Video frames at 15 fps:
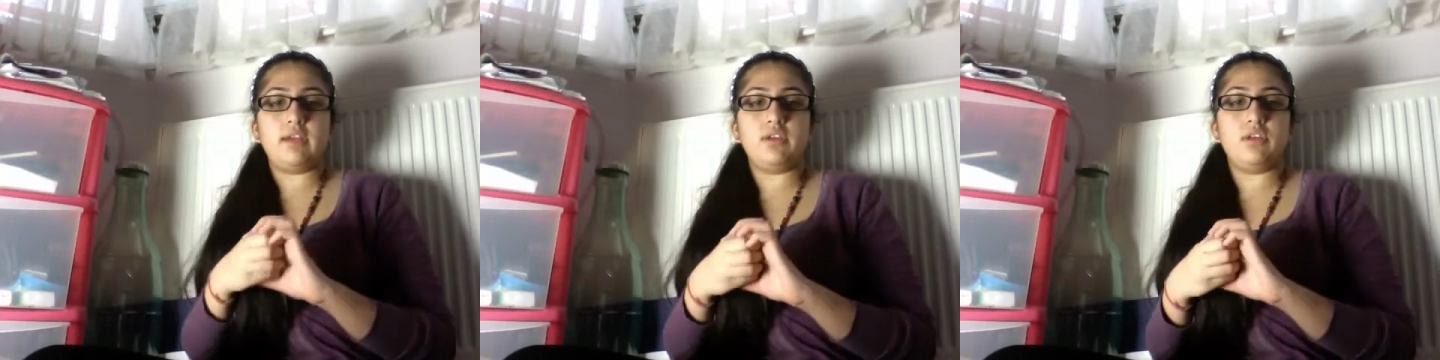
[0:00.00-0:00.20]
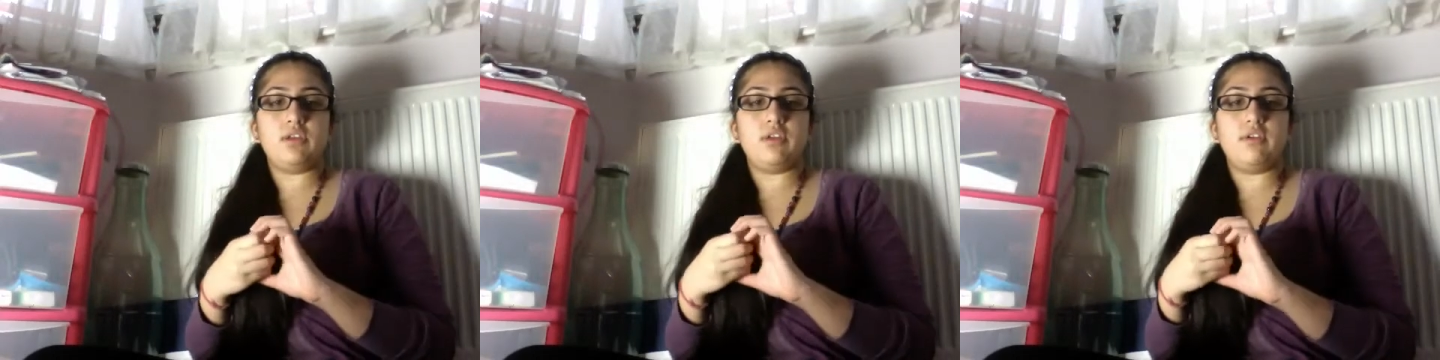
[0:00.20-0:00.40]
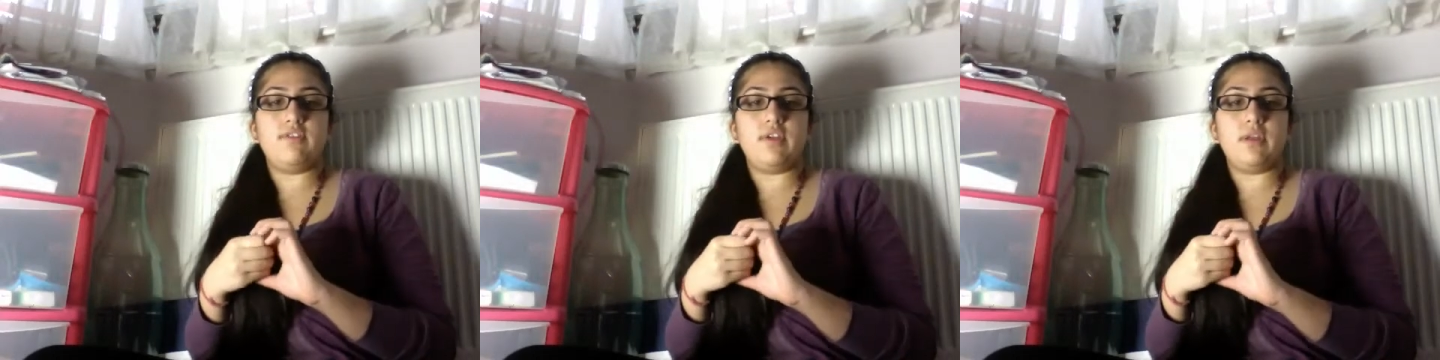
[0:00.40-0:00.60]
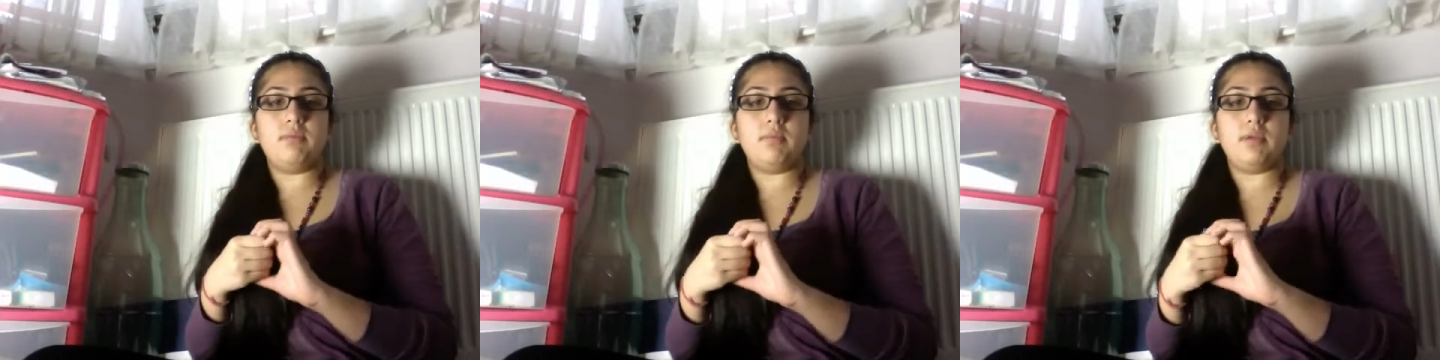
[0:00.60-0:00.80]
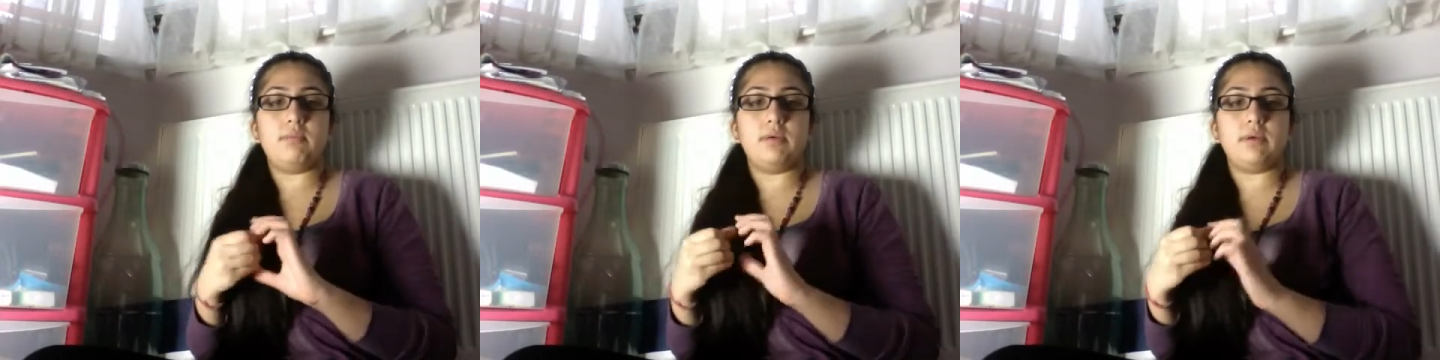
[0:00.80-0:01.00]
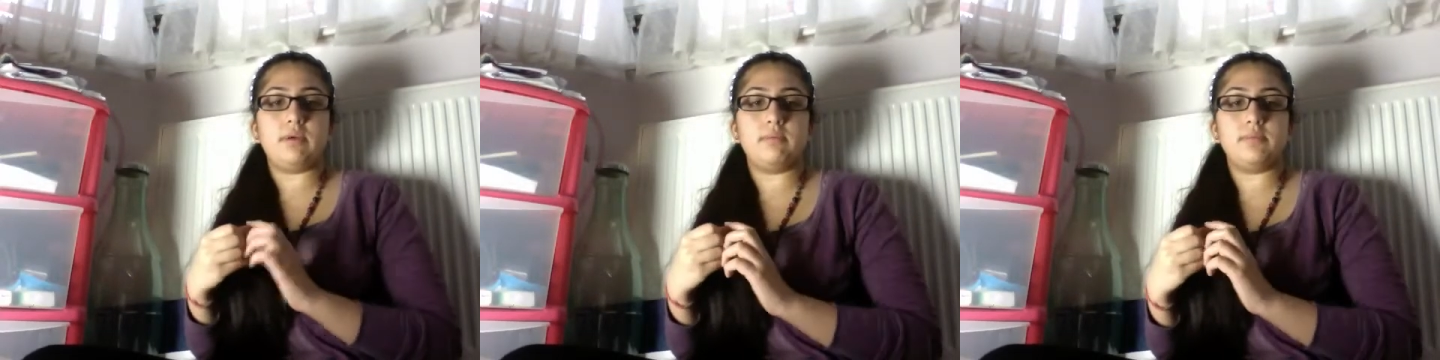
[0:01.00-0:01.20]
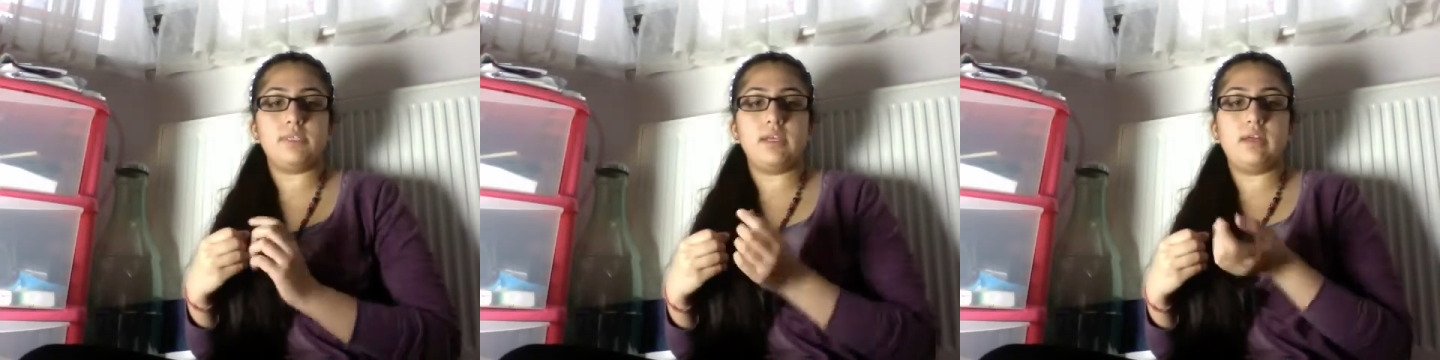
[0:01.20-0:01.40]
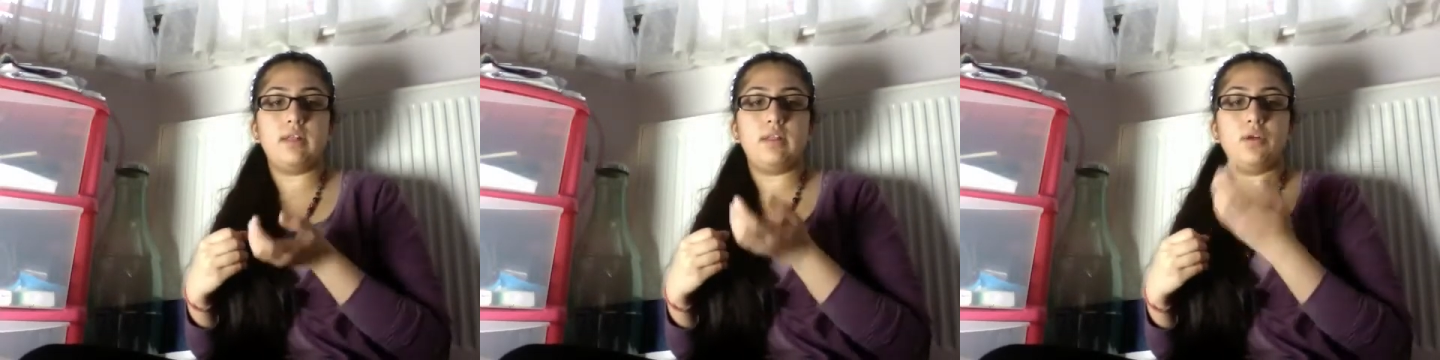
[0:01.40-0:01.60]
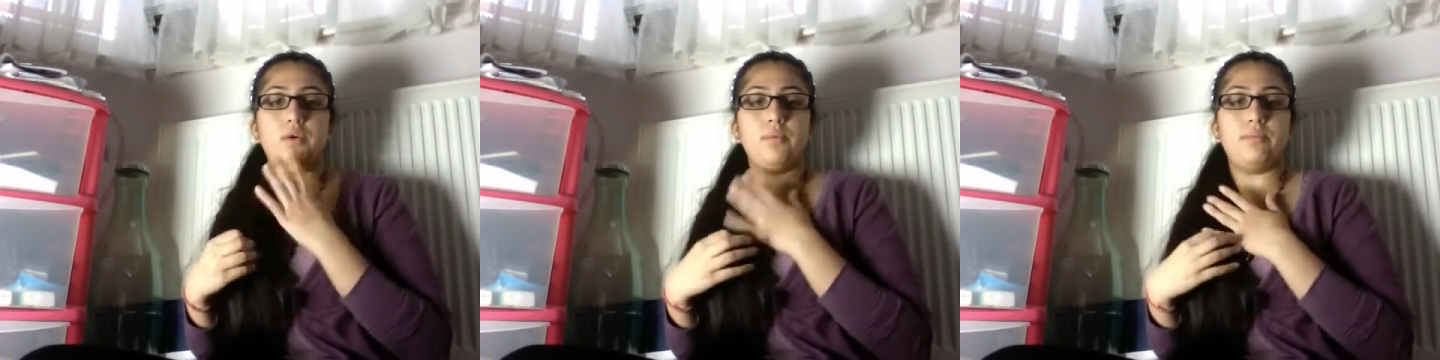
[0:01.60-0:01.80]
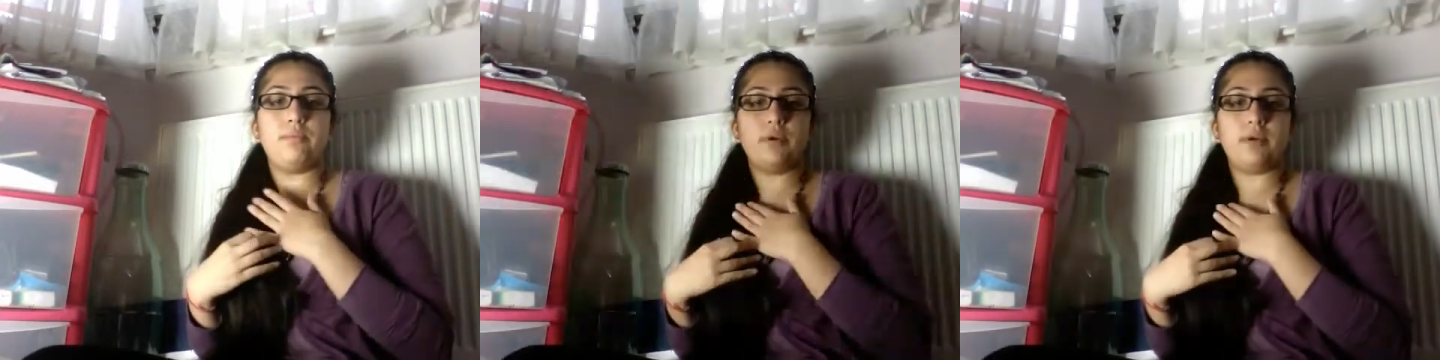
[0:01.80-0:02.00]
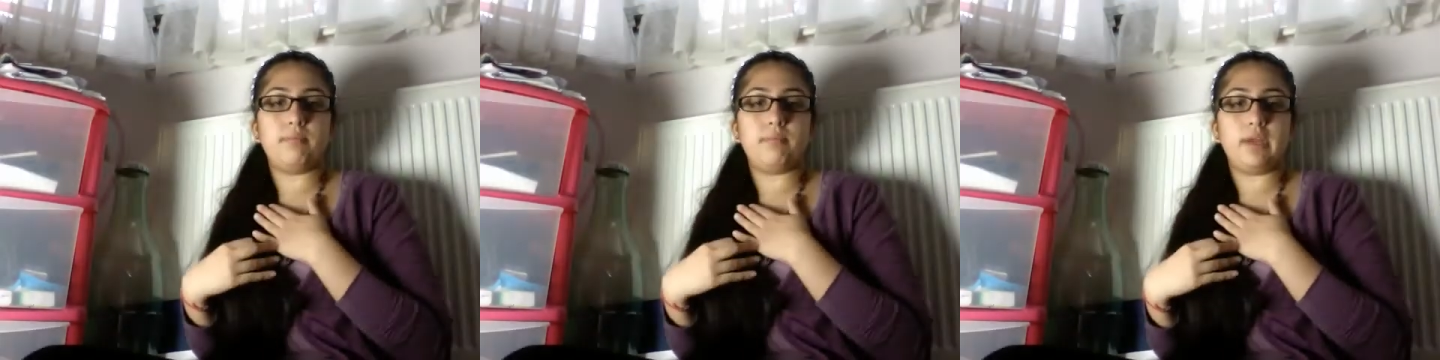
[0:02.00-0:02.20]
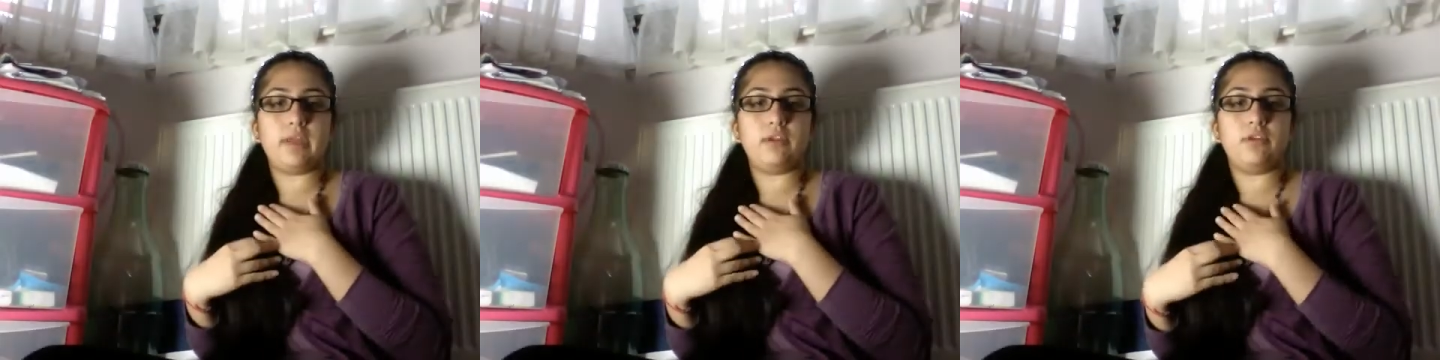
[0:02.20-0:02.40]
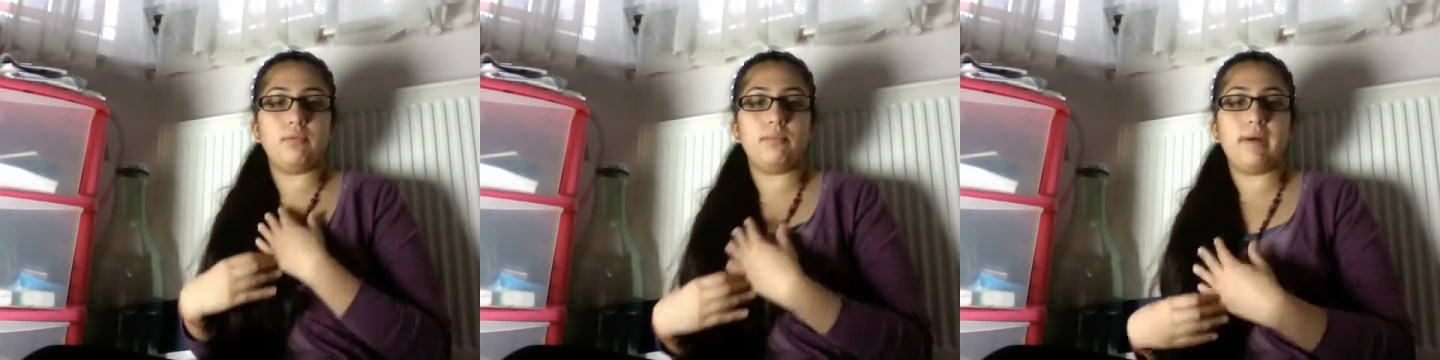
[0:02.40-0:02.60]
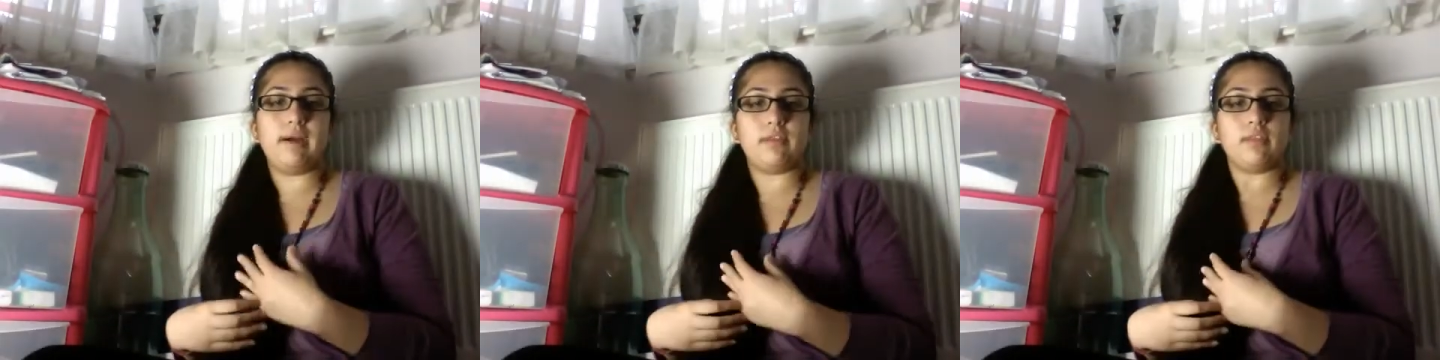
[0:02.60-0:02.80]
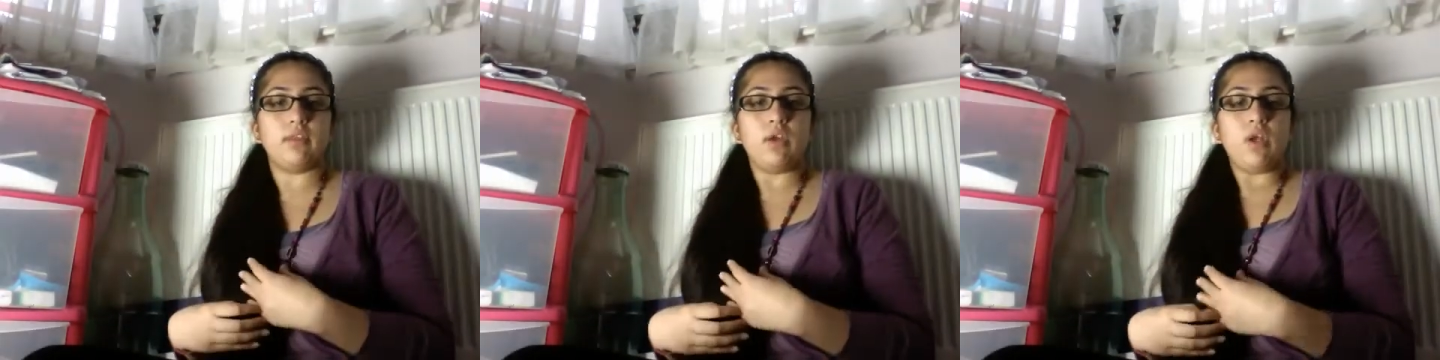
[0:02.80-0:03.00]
You know, if anybody becomes ill, oh, put a bit in your mouth.